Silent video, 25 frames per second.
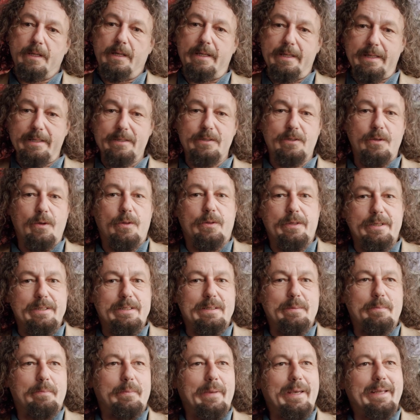it's got
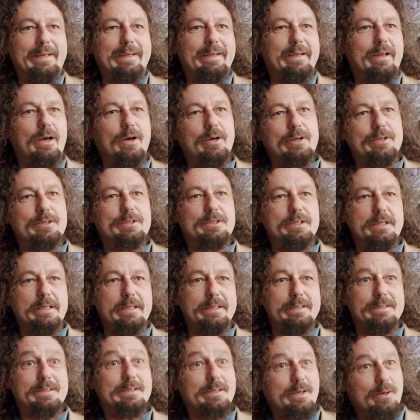this embedded art
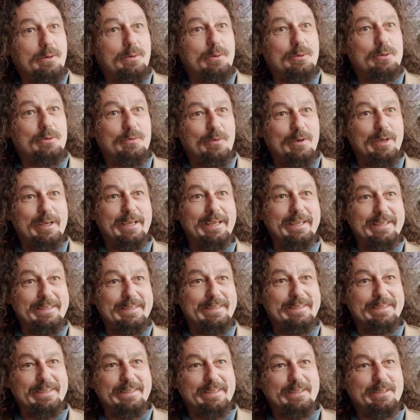scene, so it was very
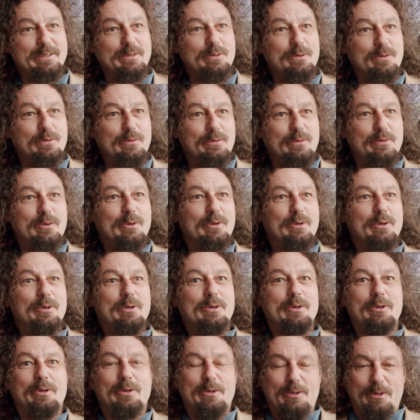easy to sort
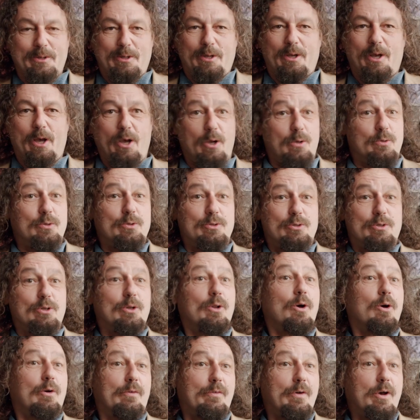of host a
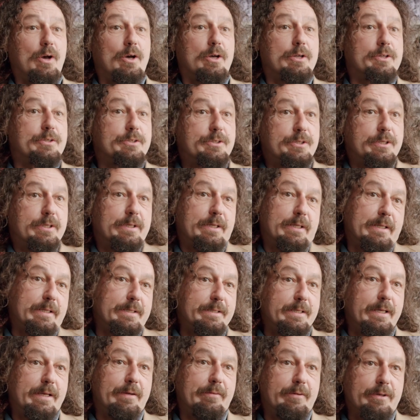lot of arts in
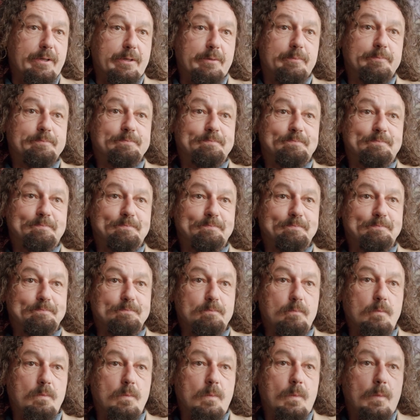this area. Mm.